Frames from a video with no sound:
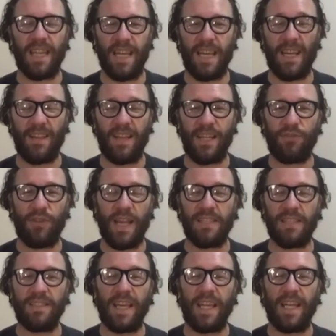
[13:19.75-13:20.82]
and they
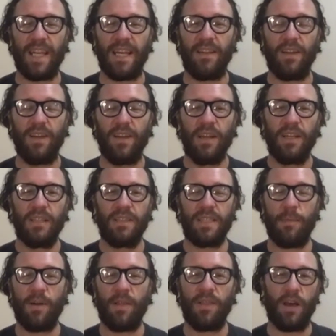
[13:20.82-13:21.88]
translated
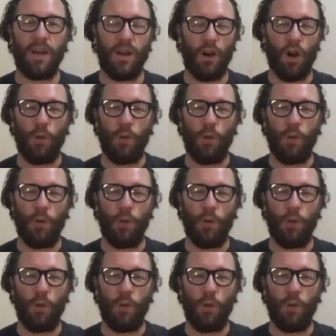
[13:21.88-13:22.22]
some of the